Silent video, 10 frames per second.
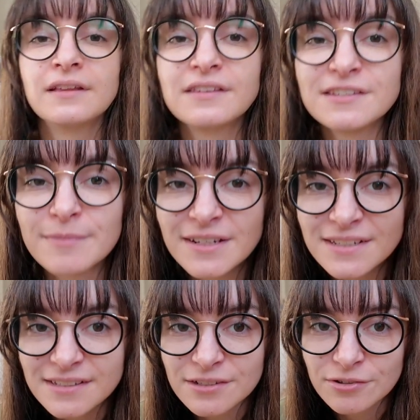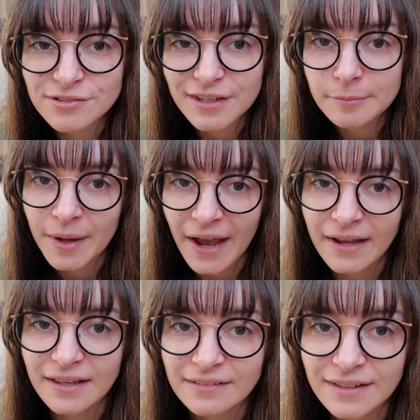this is my Disney Cruise Line
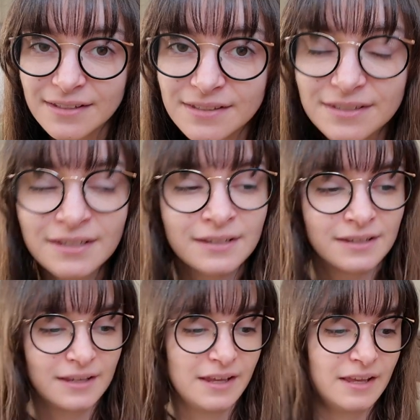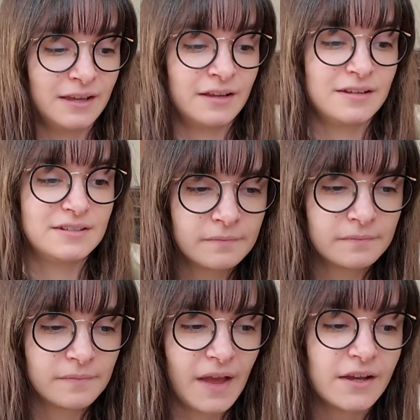packing list, and
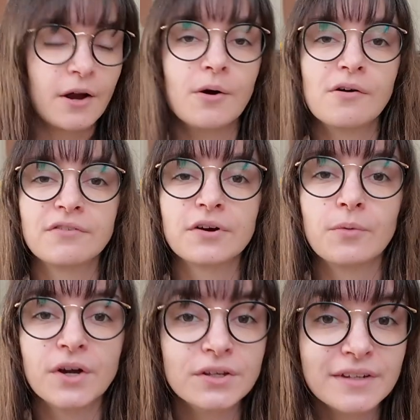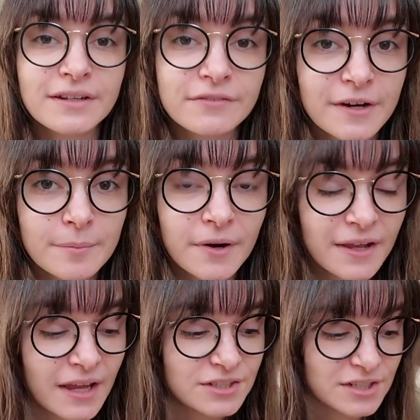I go over what you need for
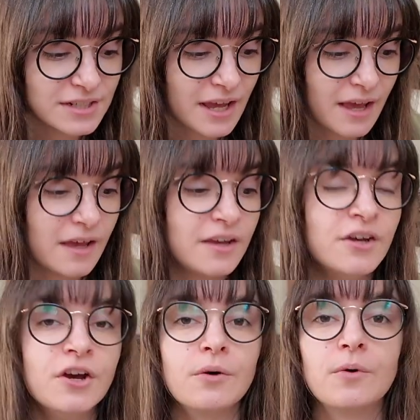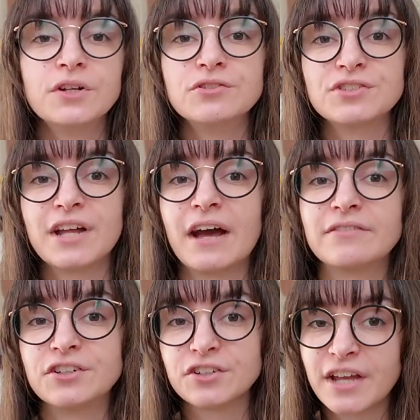embarkation day, what you should have
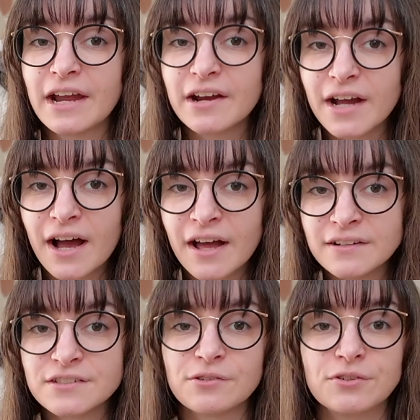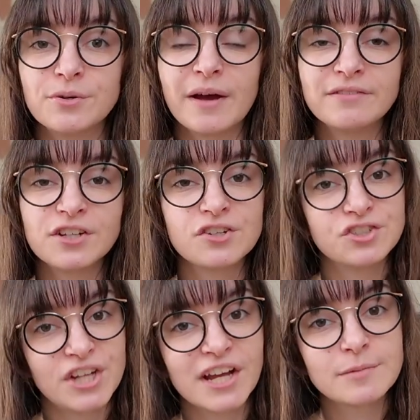on your carry-on. So you have like your
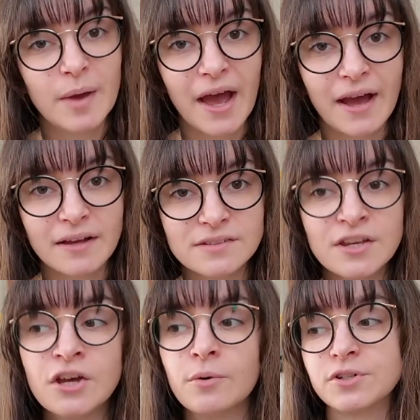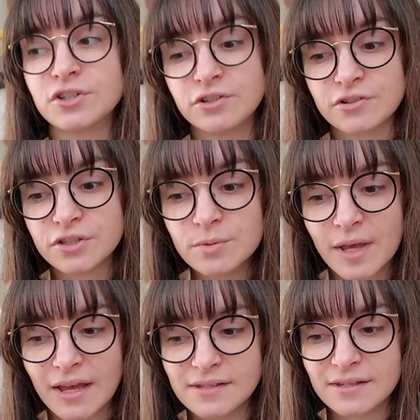checked bags, which are your
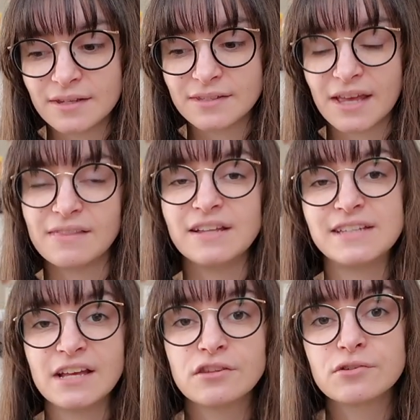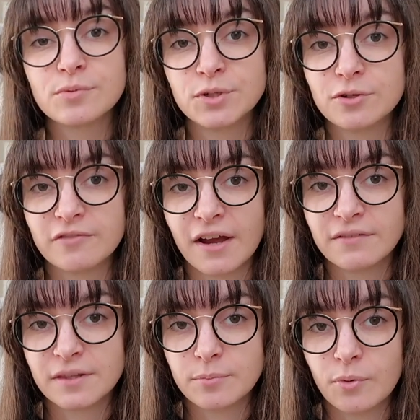suitcases, and they take those when you arrive
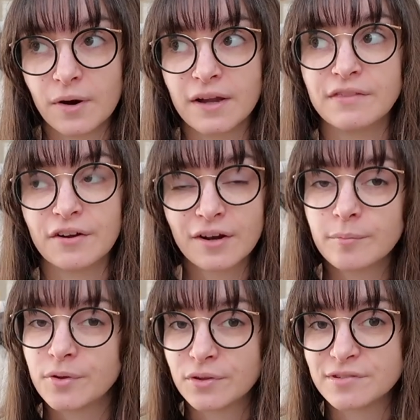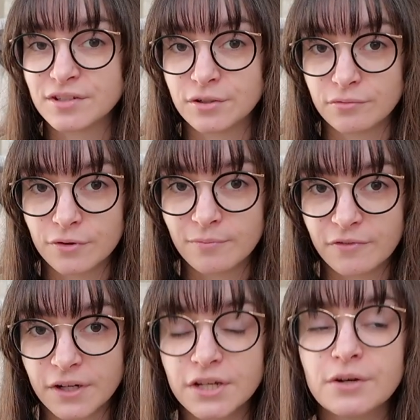at the port, and they're going to put those in your room
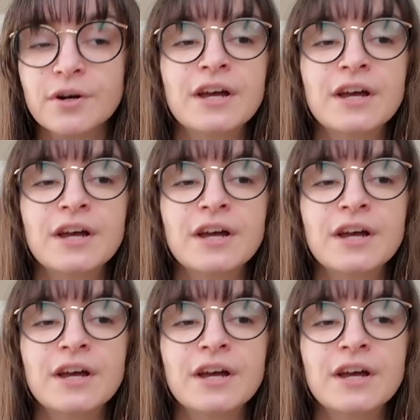for you.